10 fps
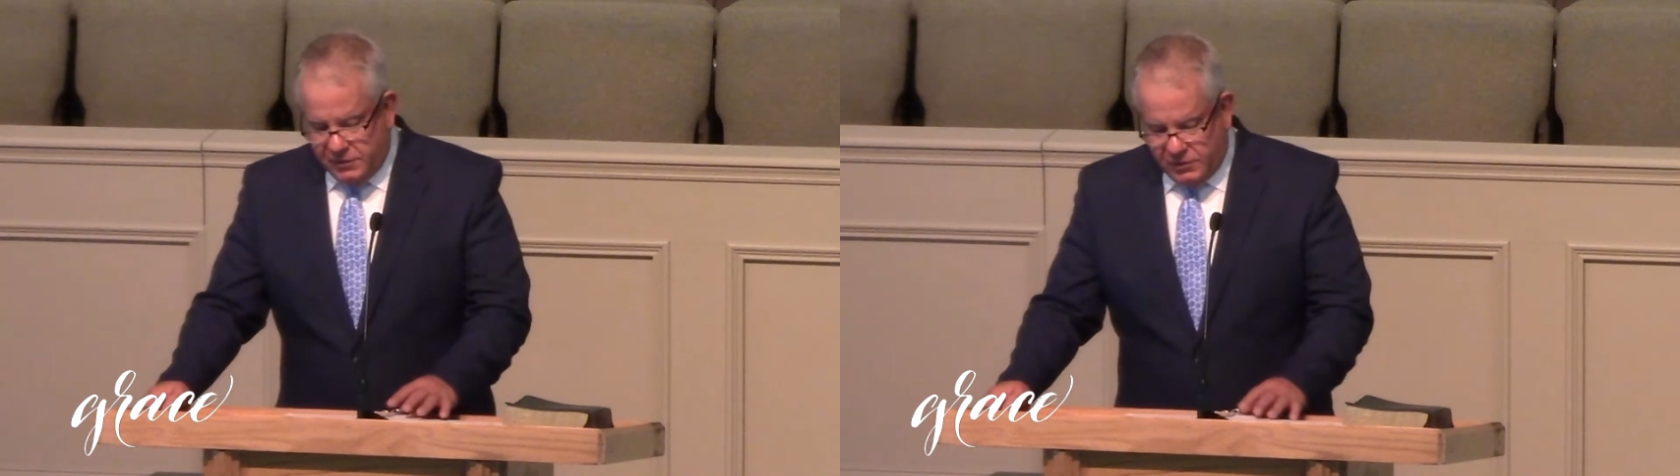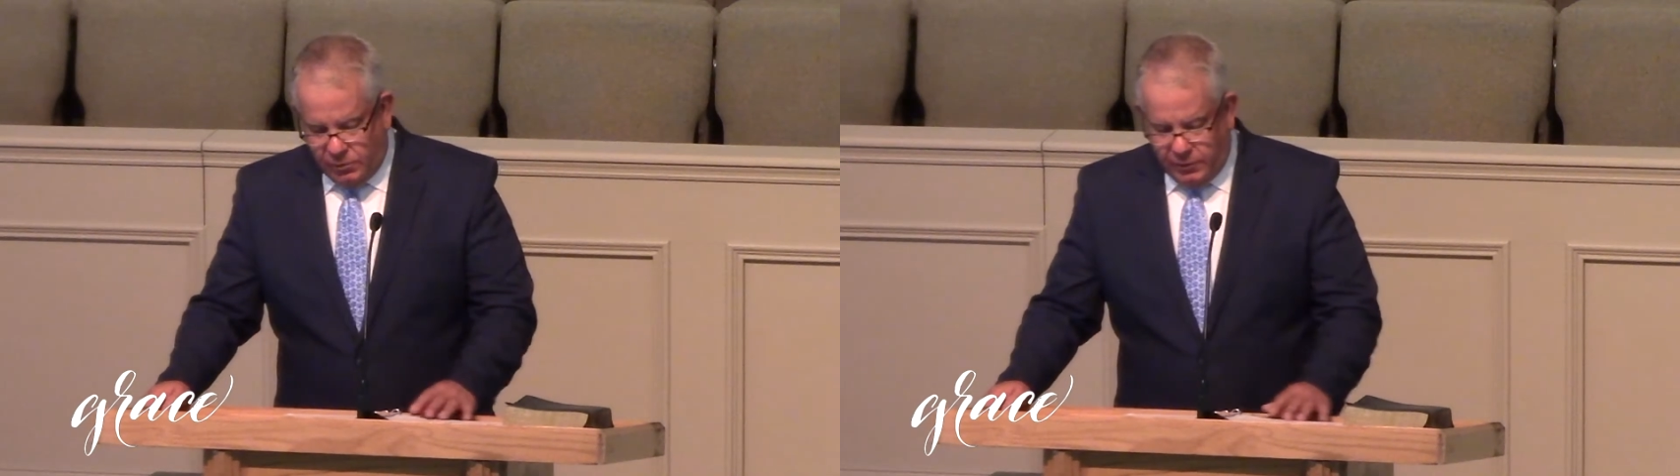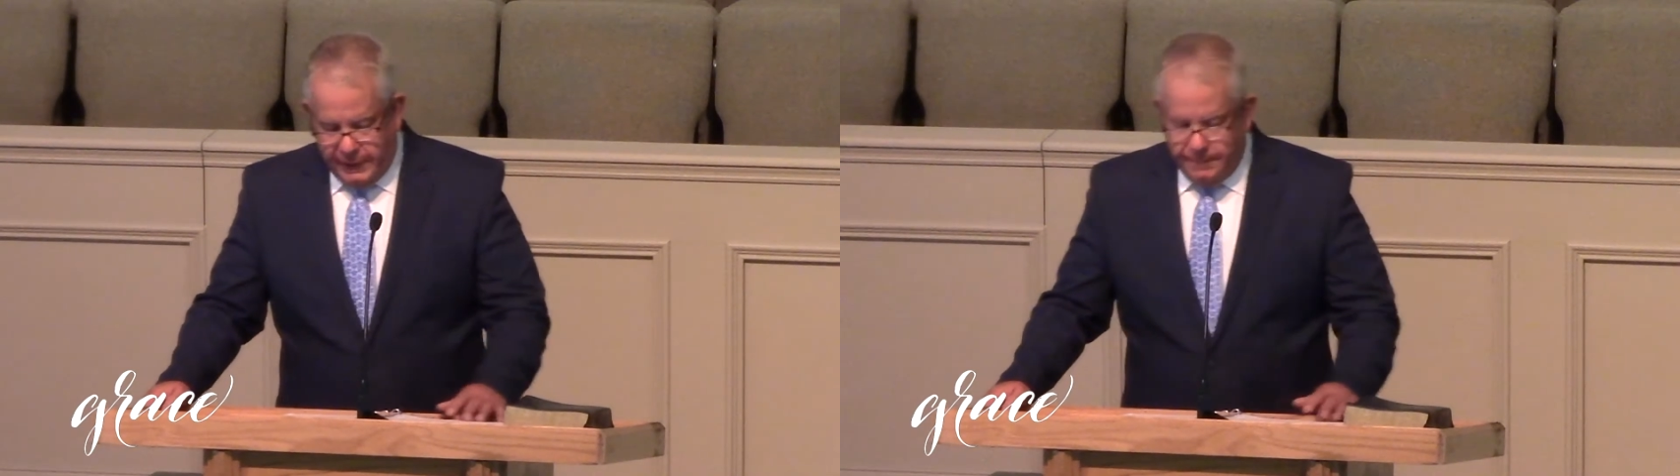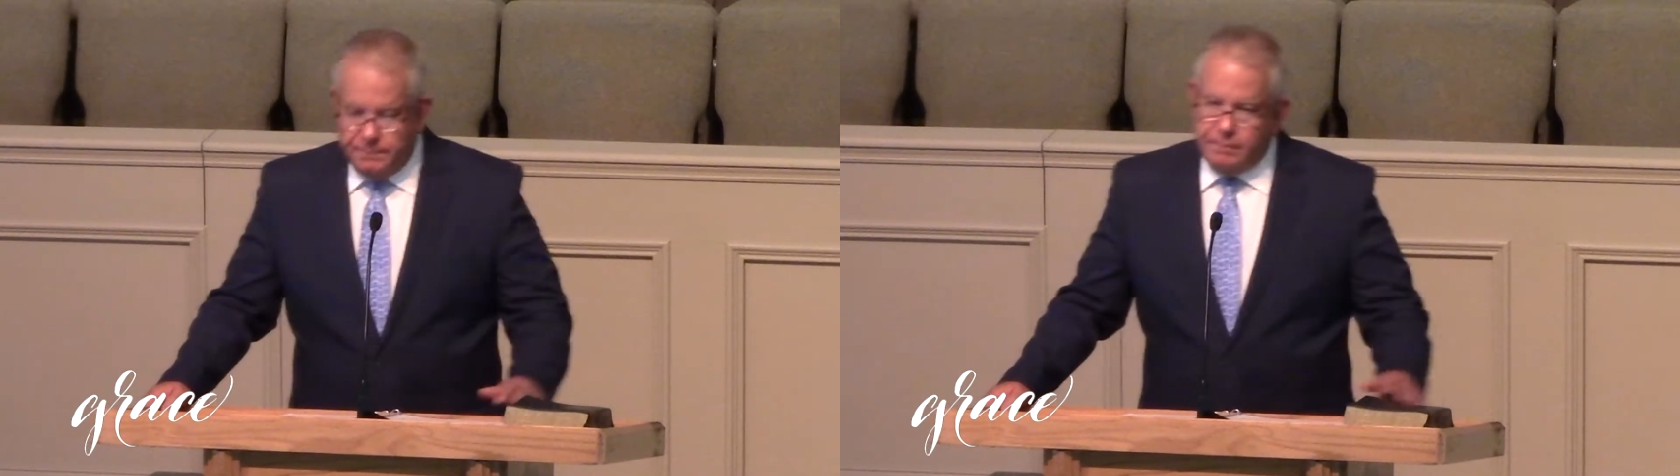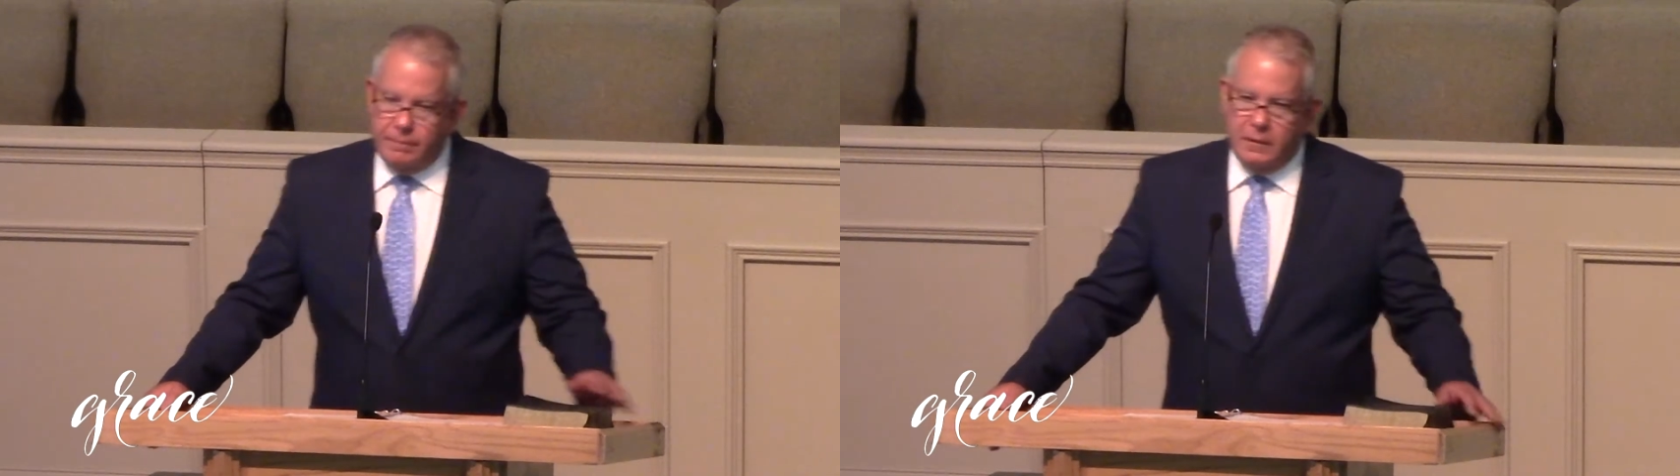story,
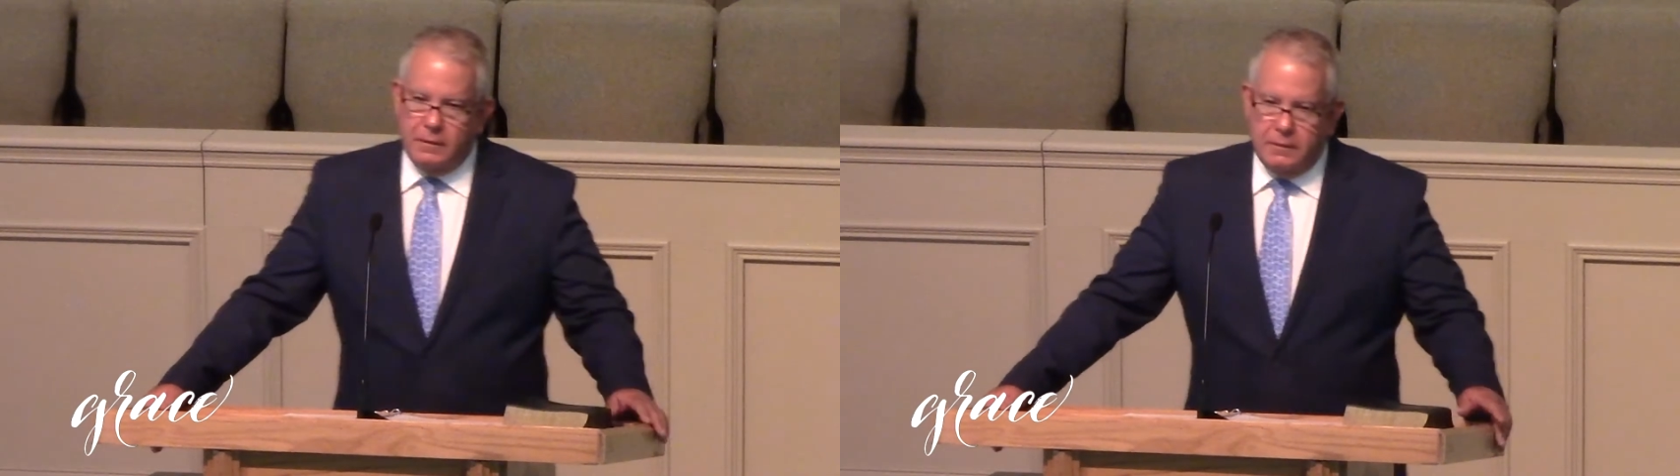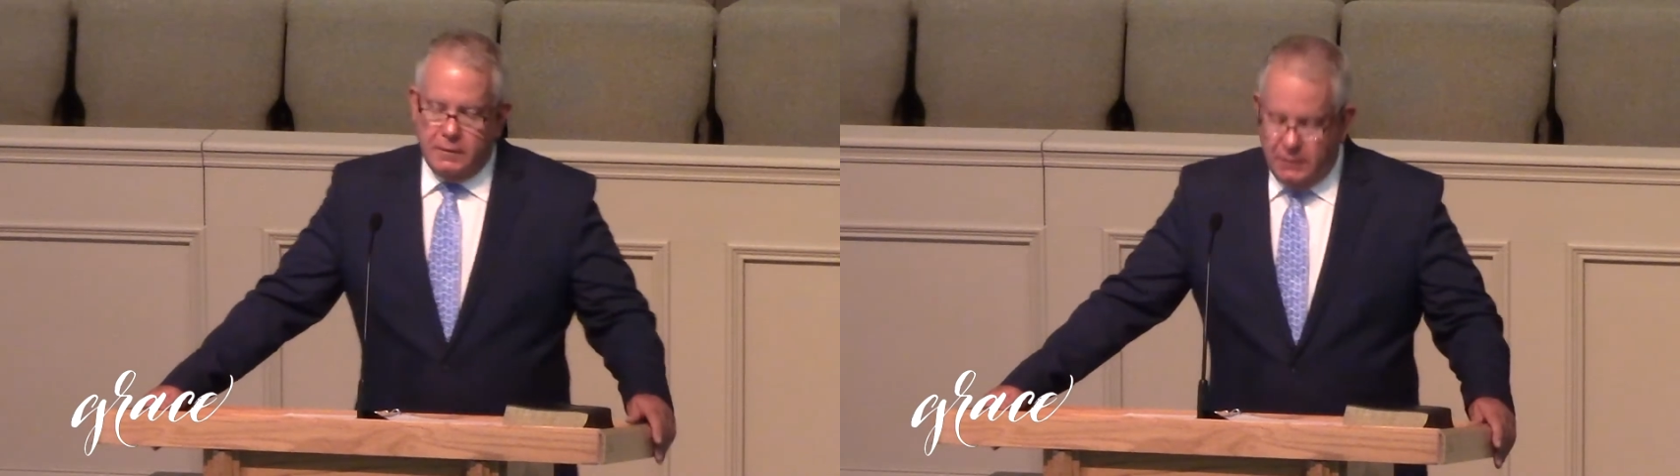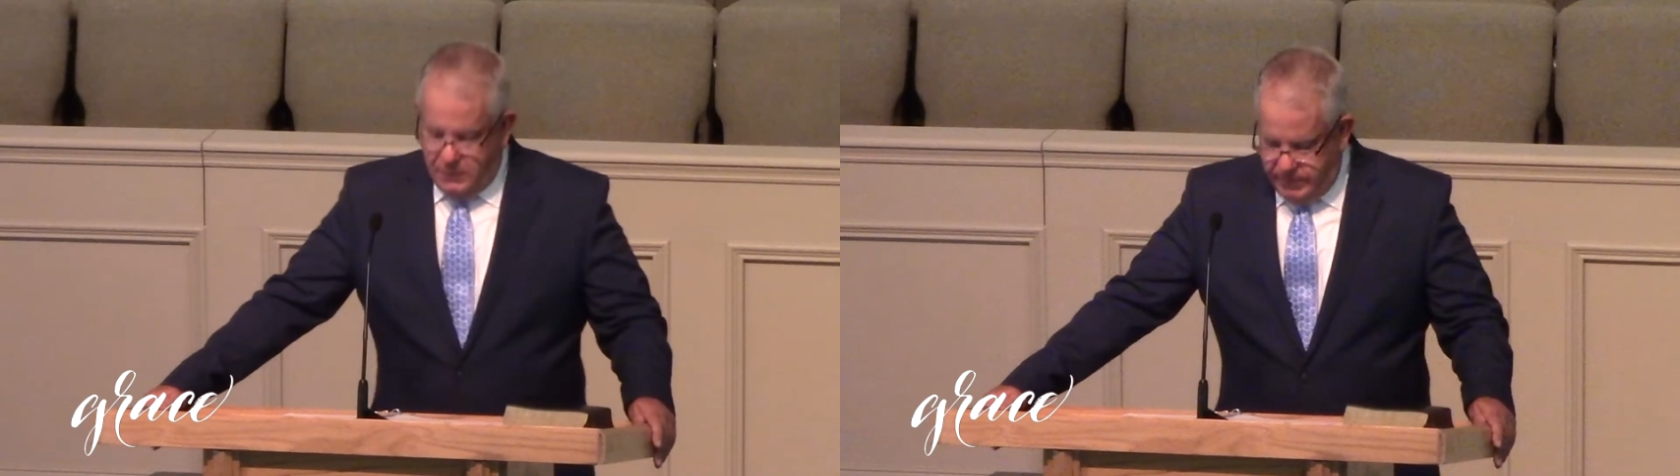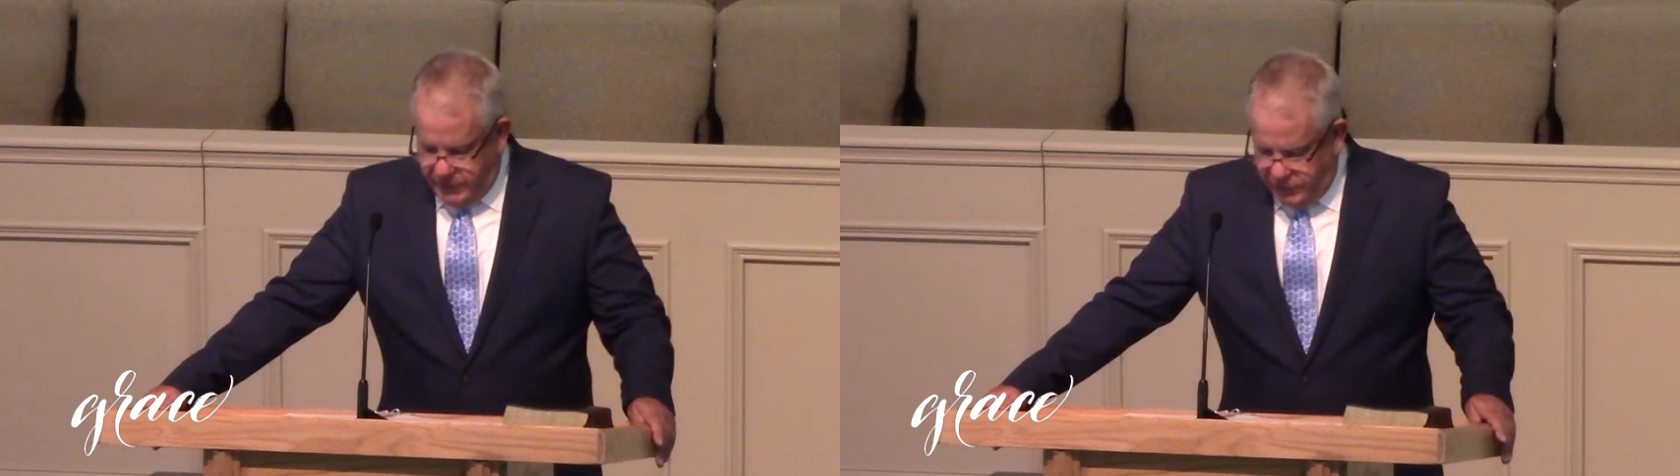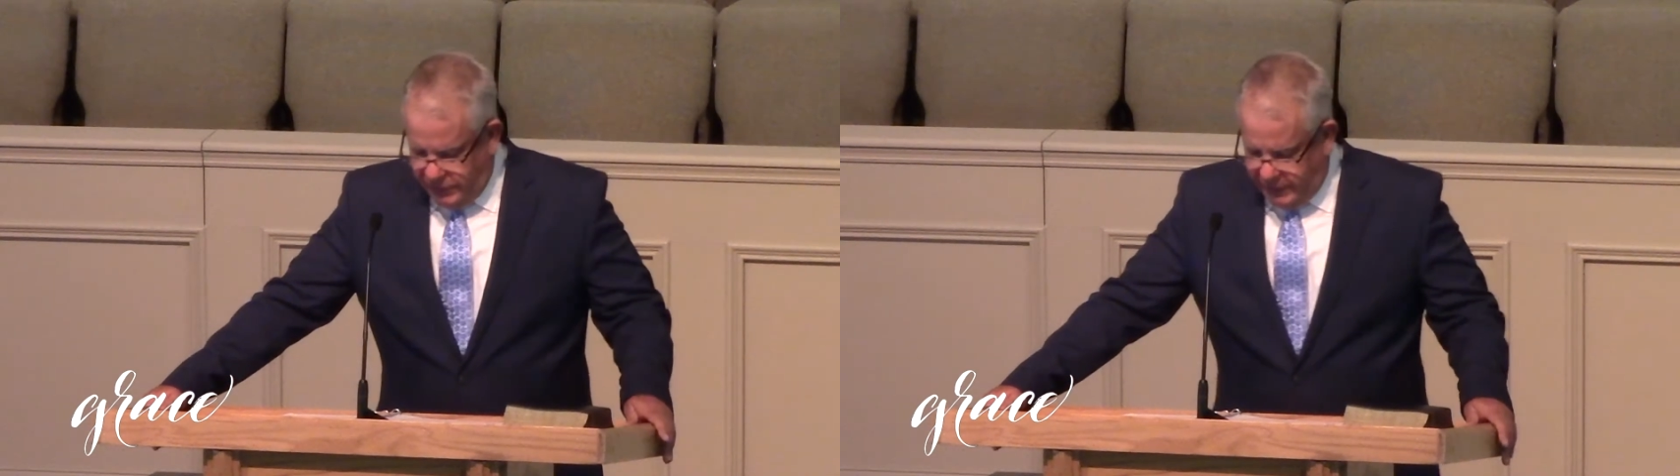
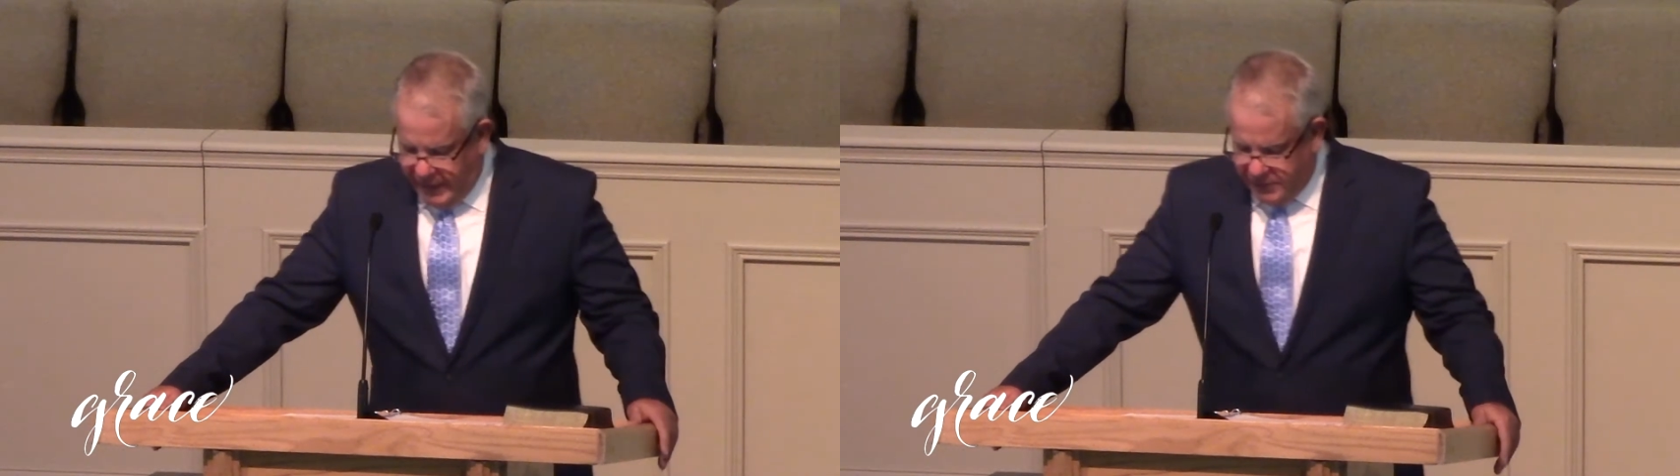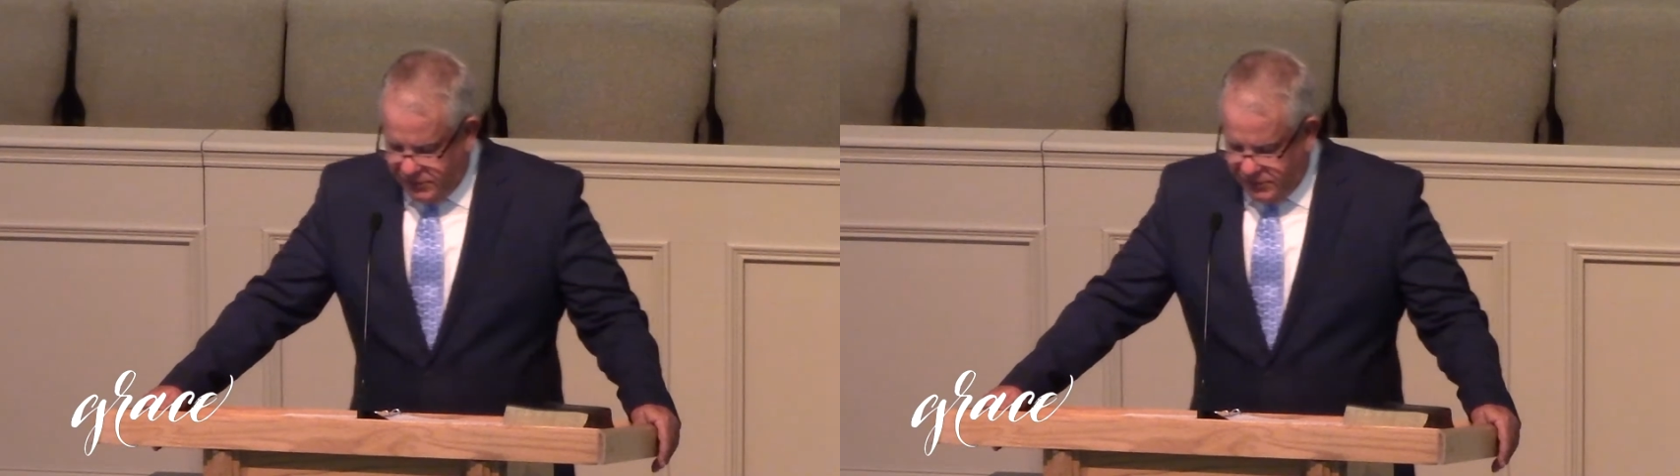because in that